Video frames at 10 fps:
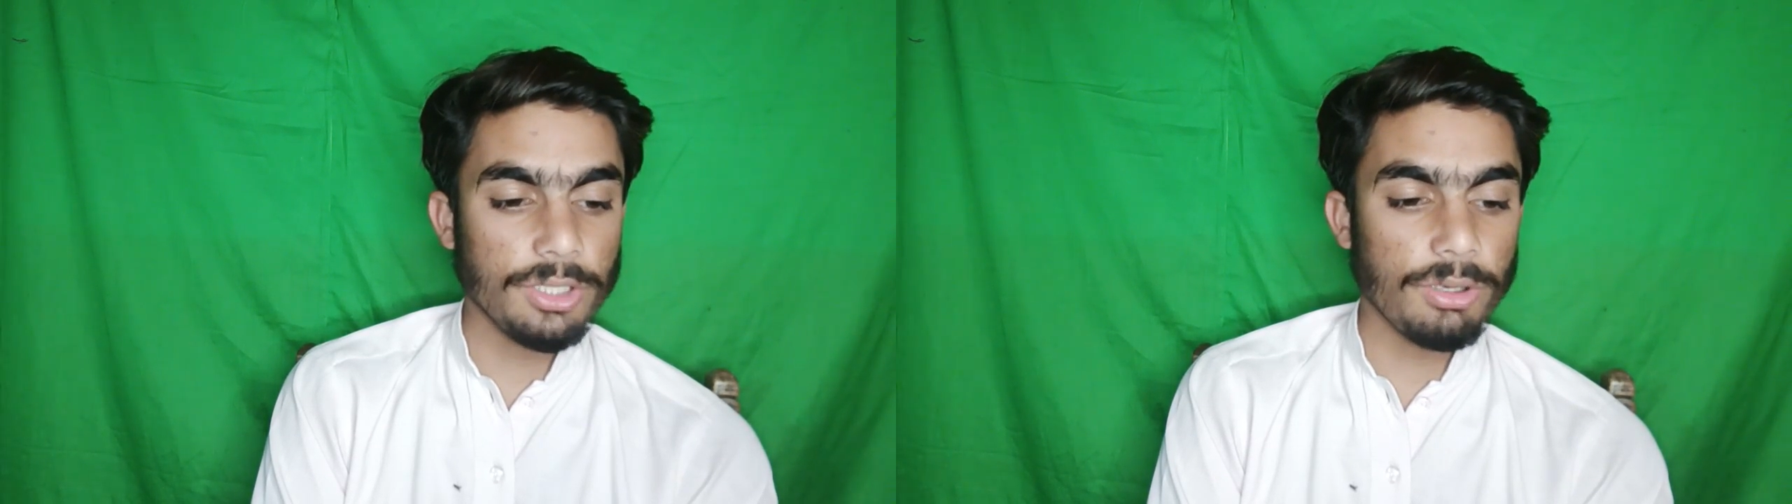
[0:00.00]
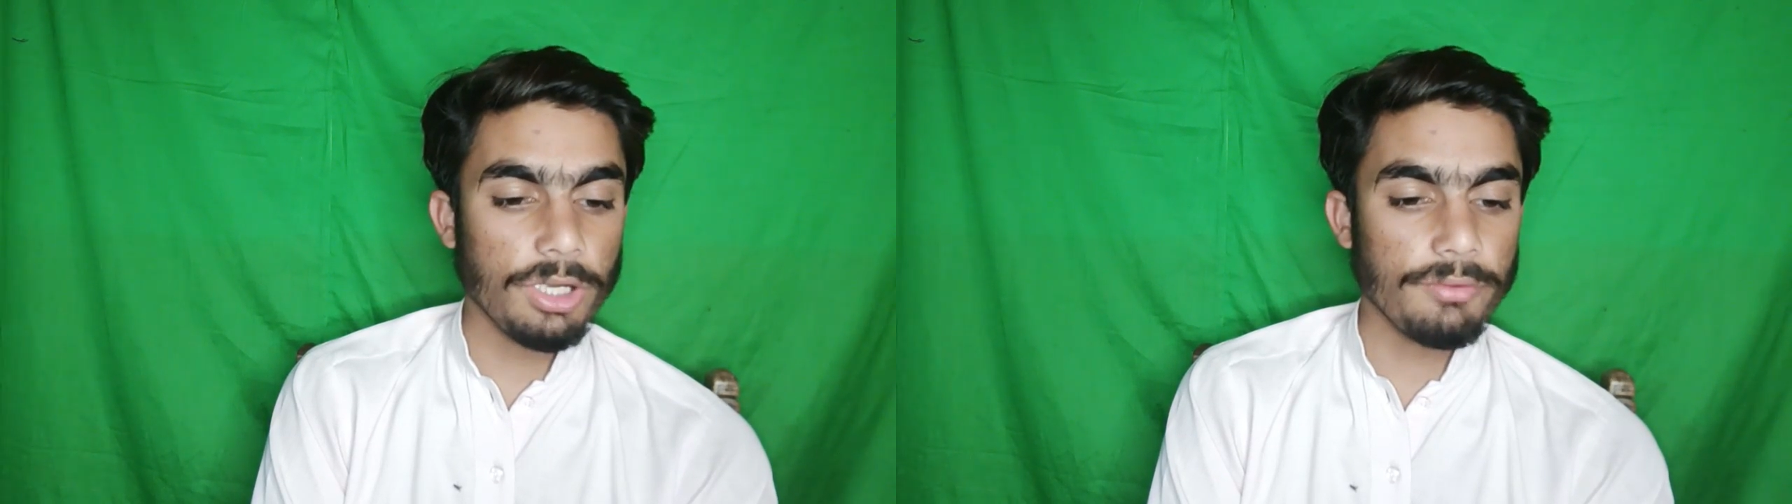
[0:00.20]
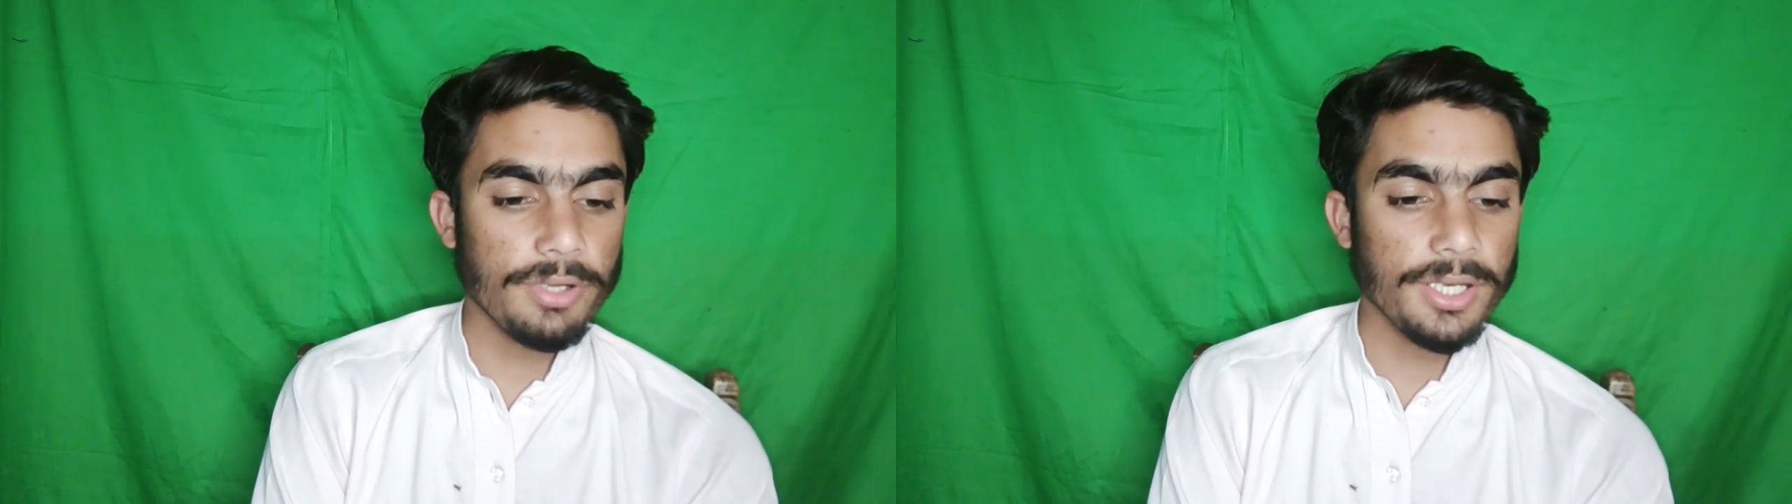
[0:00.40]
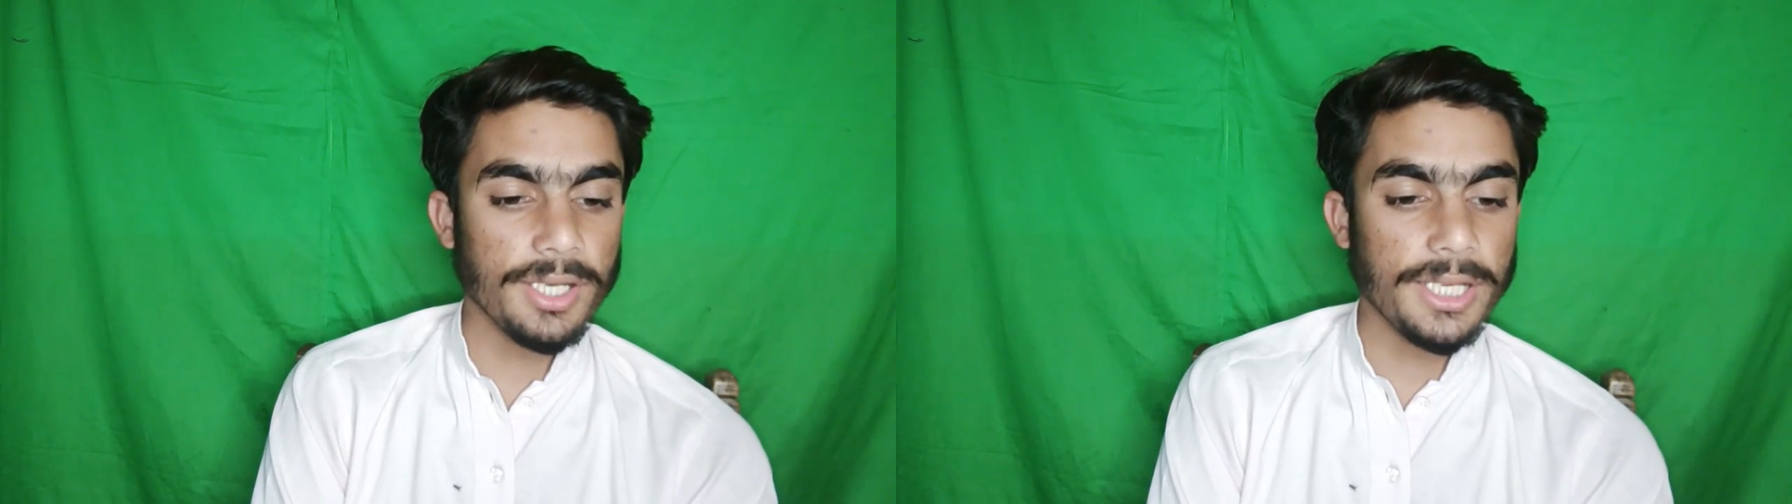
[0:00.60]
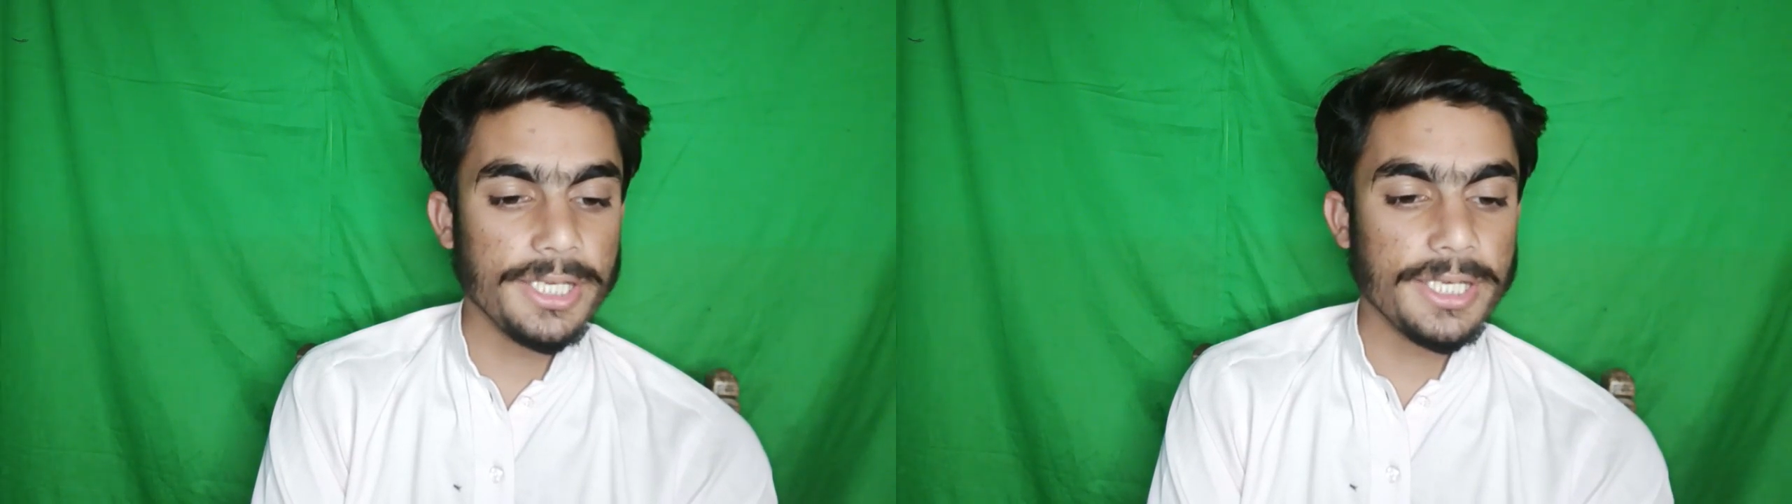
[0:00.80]
However,
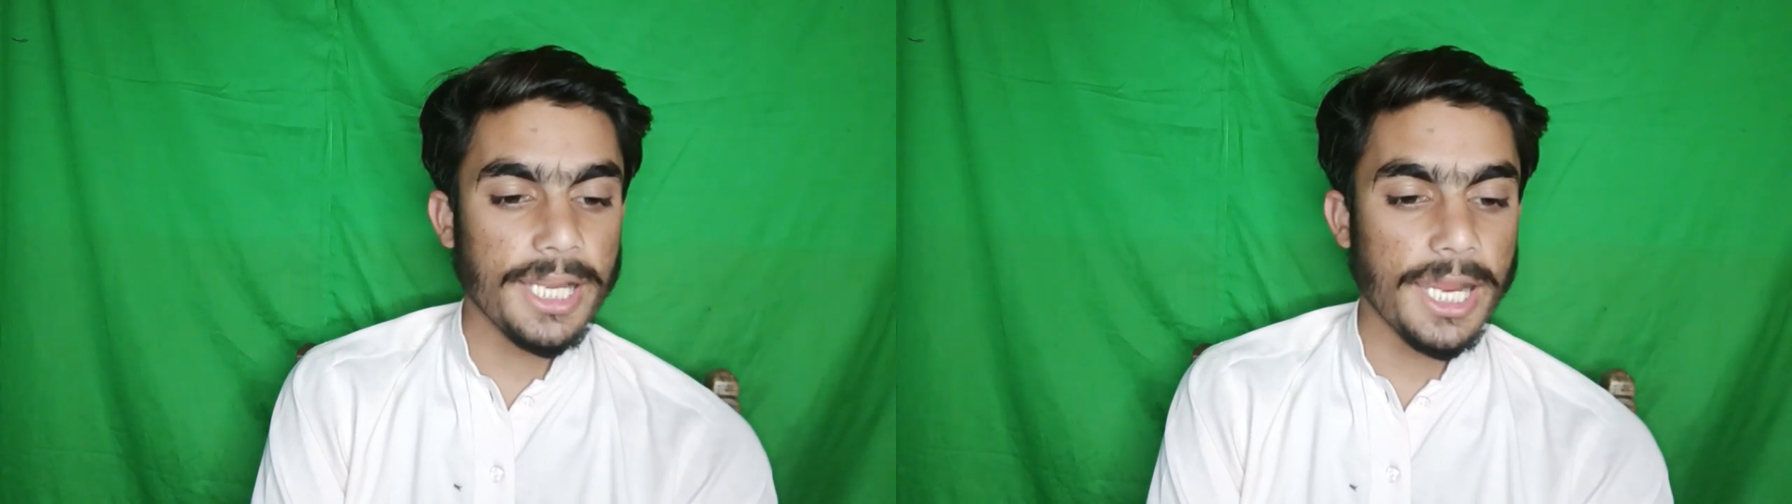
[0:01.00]
like